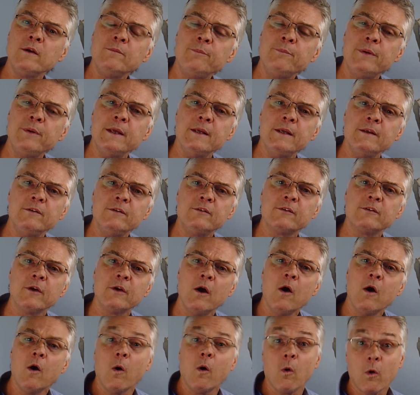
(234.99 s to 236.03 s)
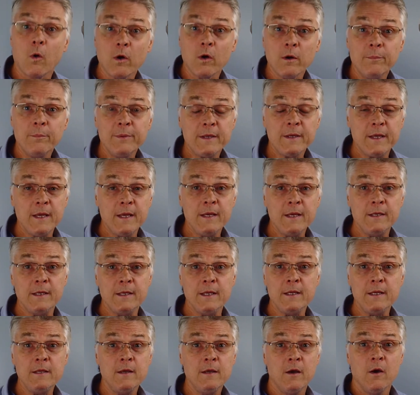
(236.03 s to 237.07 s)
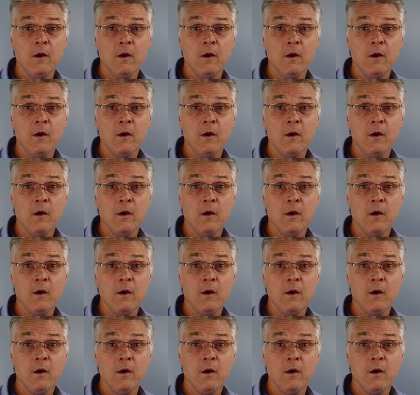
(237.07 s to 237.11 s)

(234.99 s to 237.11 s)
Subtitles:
piece or a bikini